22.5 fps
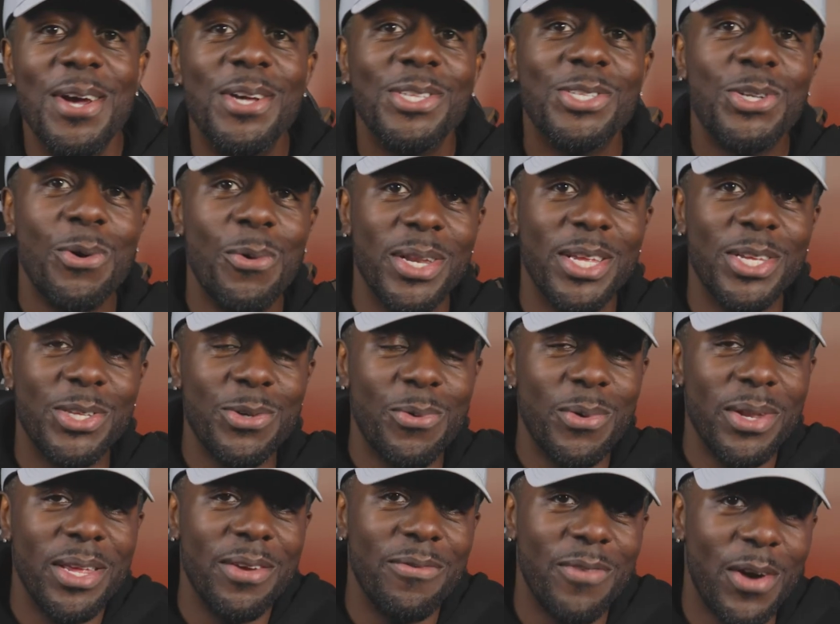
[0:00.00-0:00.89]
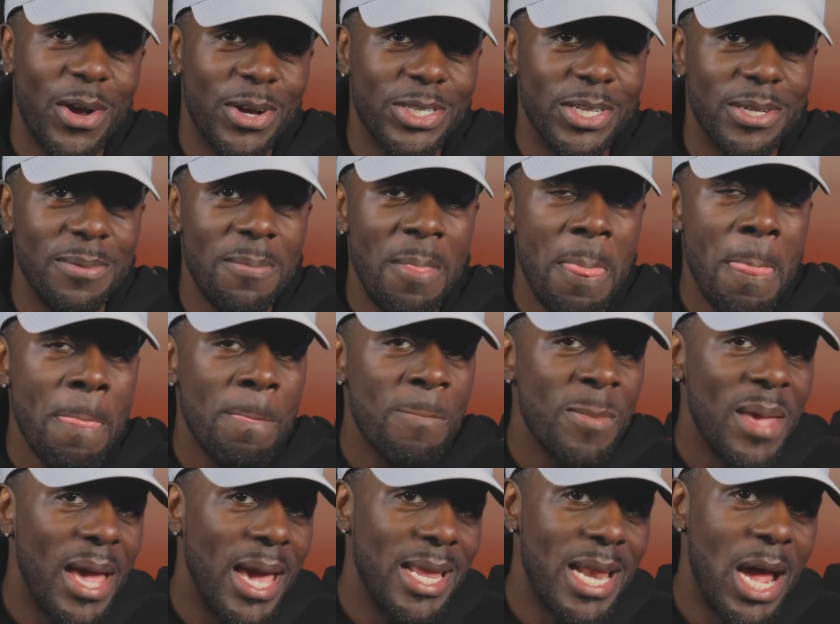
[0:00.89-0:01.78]
2020 version,
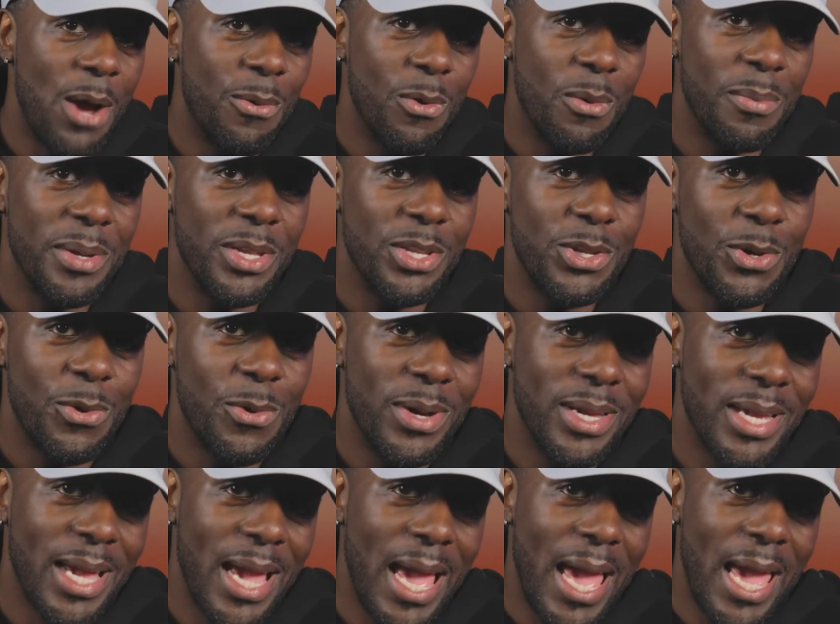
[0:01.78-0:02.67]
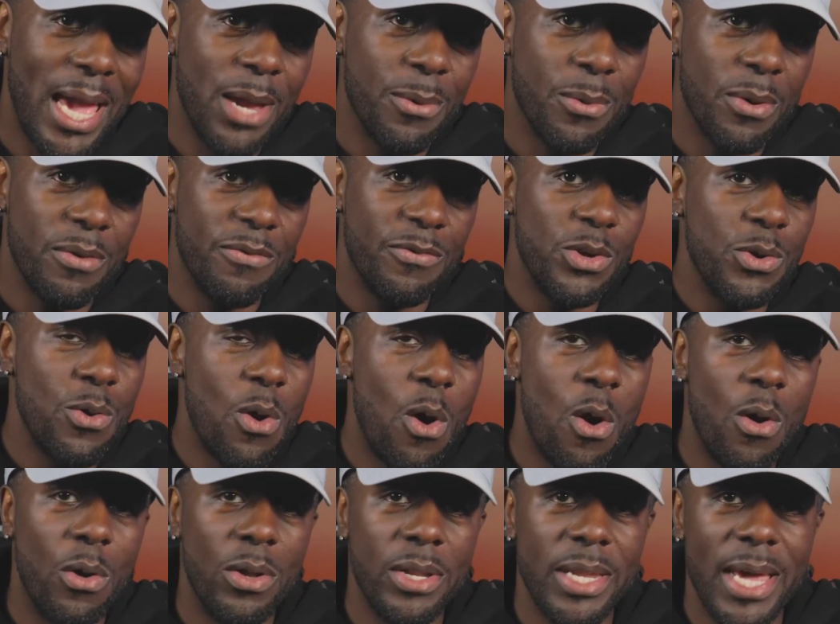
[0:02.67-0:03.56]
and I will be doing a review
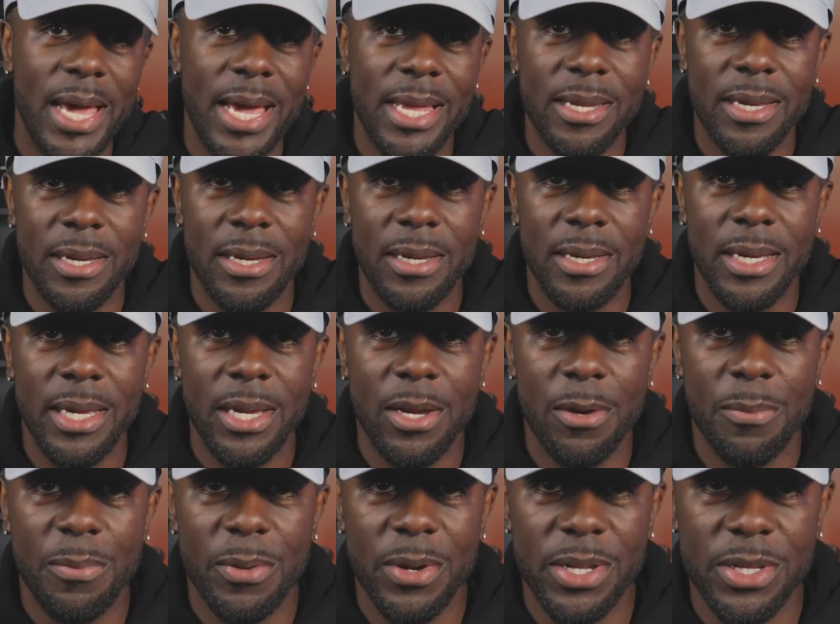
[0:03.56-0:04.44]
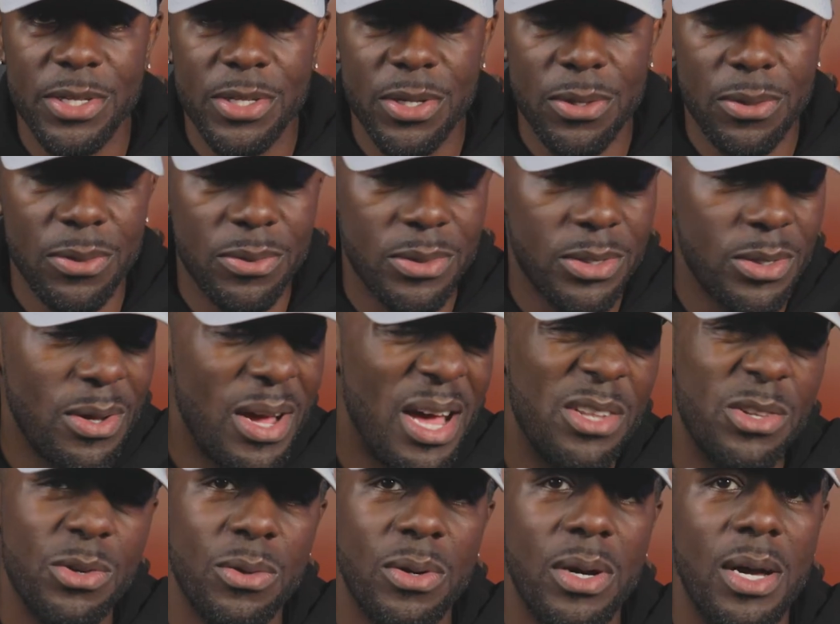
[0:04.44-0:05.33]
on that here pretty soon. So
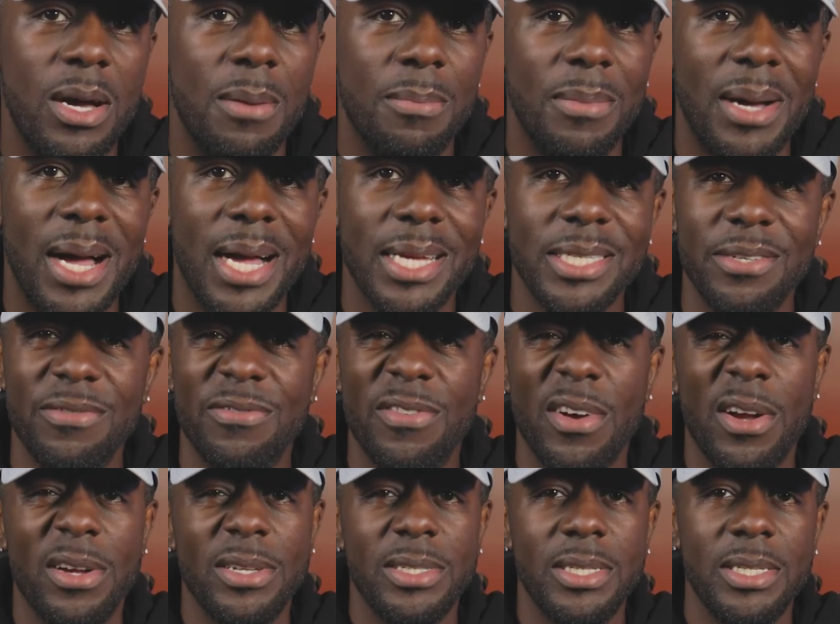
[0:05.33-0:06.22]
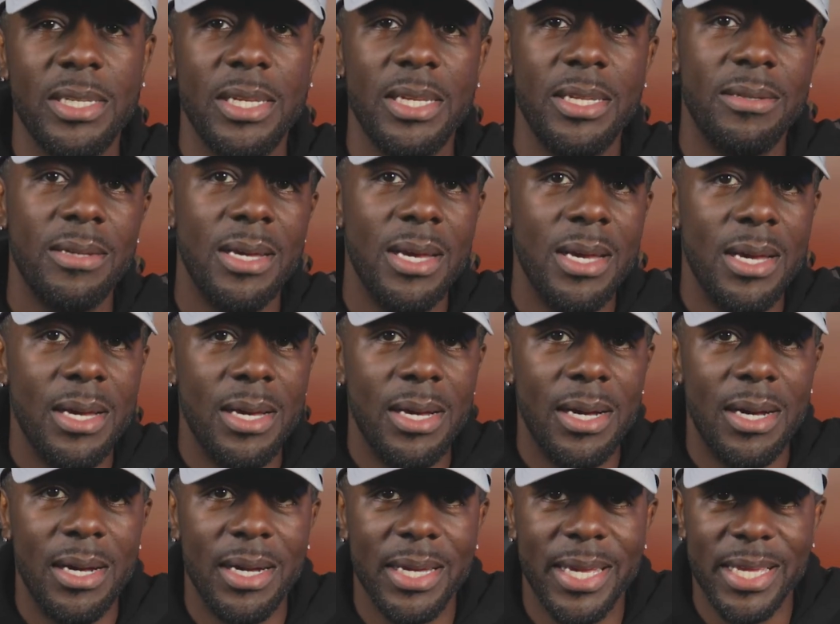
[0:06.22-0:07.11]
I'll do an unboxing first and
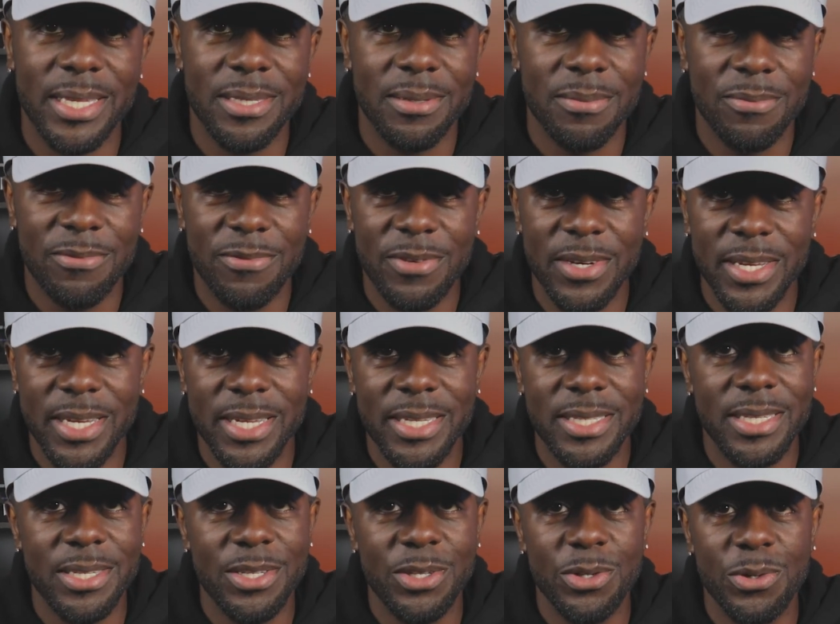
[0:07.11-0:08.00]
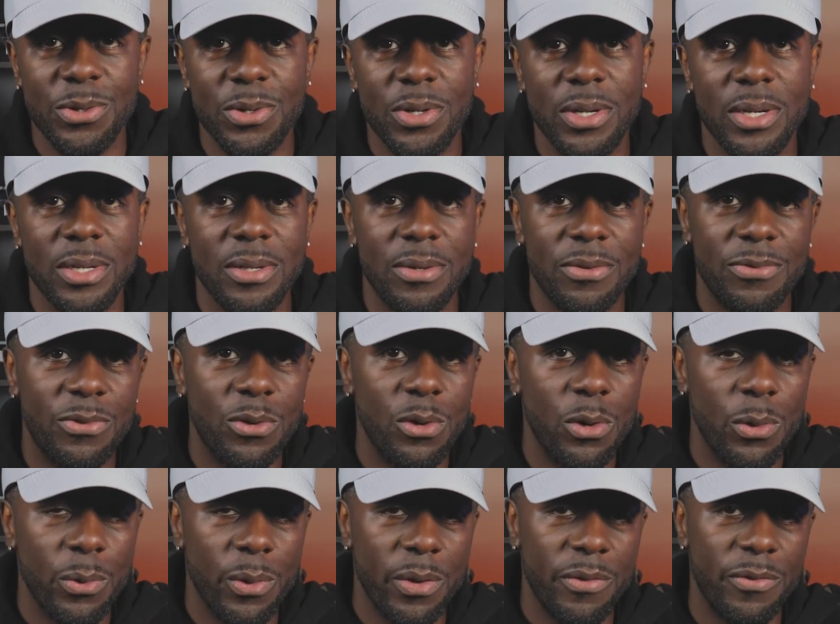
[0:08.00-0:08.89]
then get some footage and do a
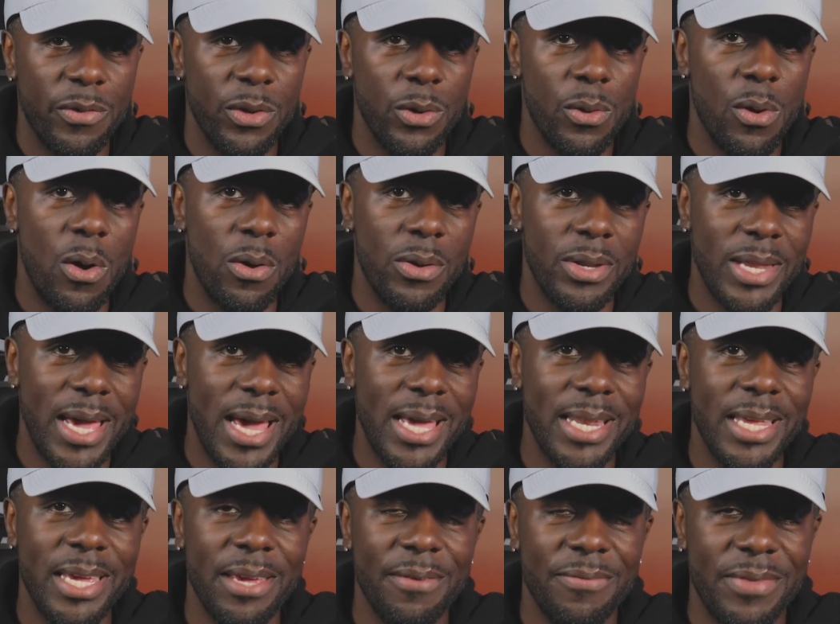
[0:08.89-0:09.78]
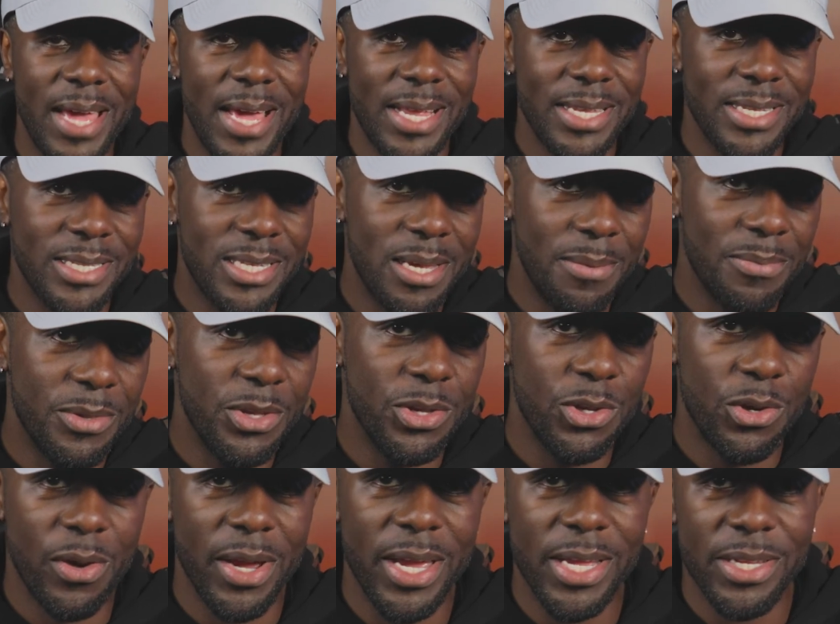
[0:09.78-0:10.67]
full review on that if that's
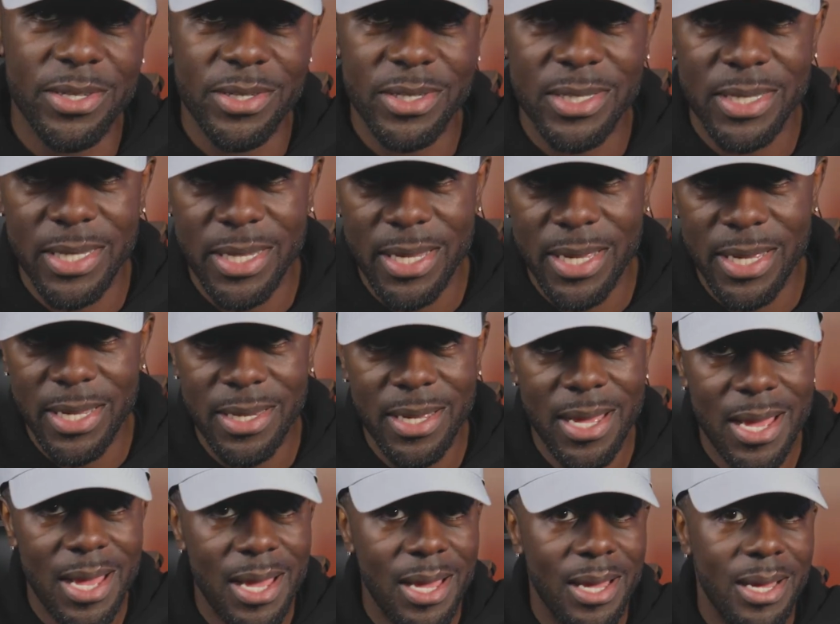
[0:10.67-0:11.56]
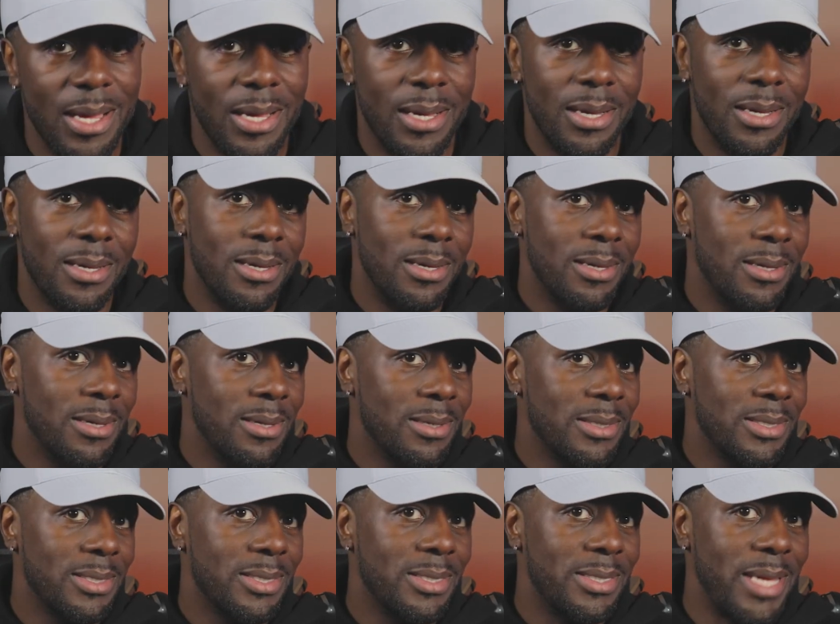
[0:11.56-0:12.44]
something you're interested in.
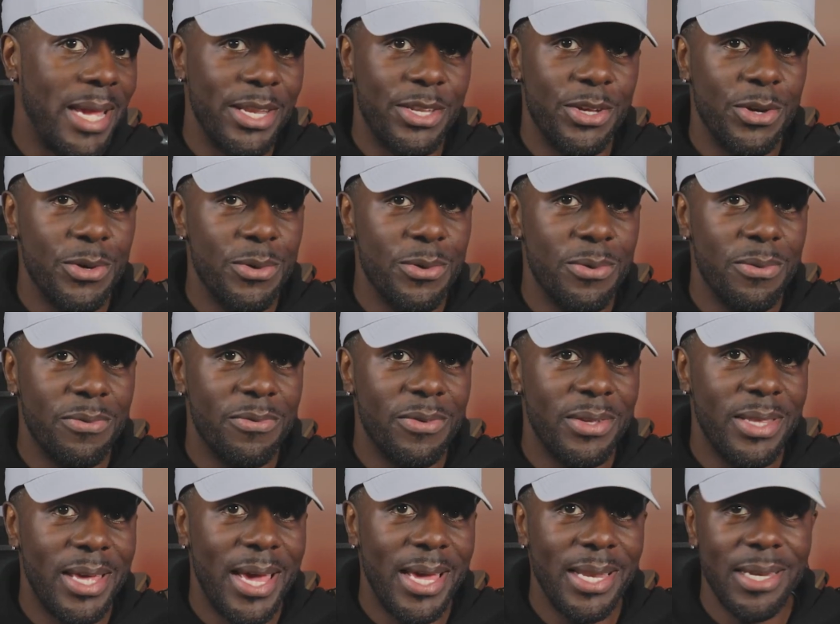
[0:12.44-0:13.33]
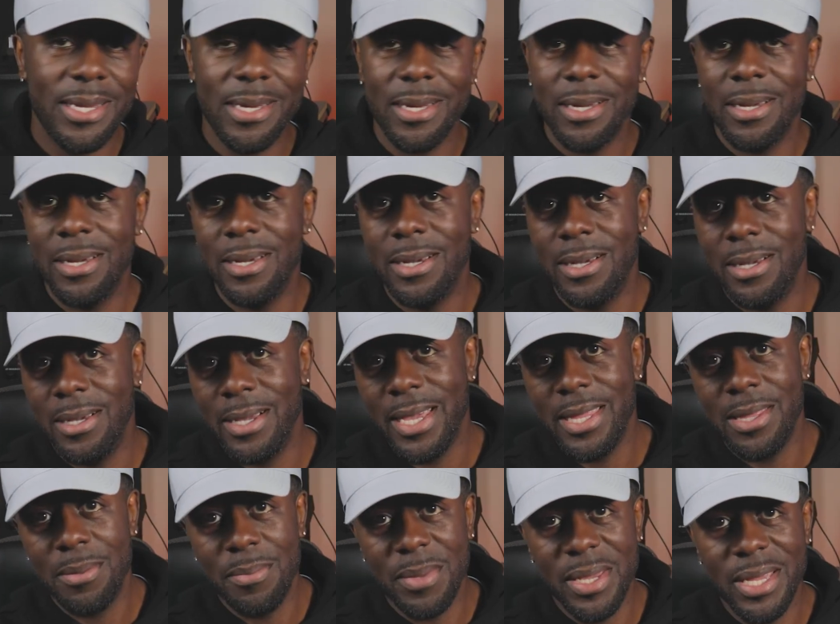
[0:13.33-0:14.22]
Stay tuned for that.
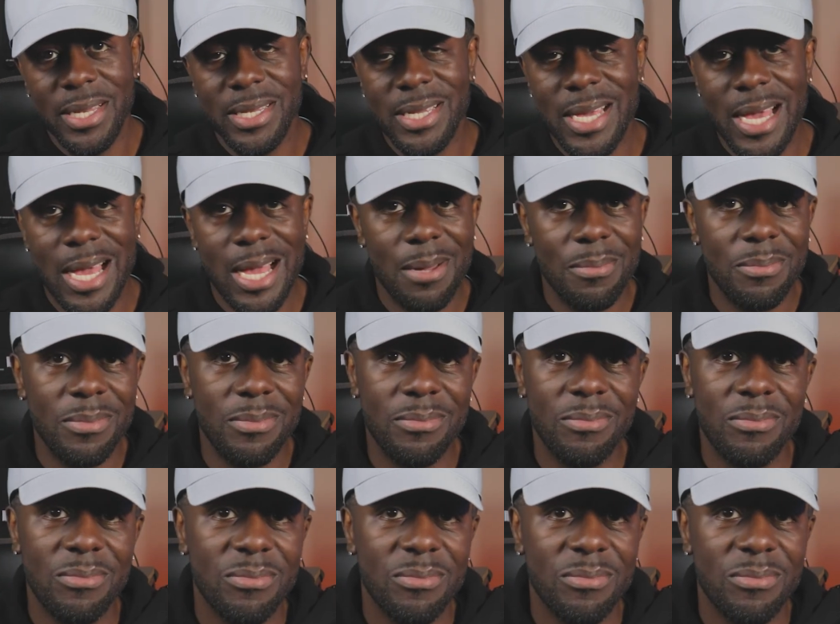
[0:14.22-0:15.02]
In the meantime,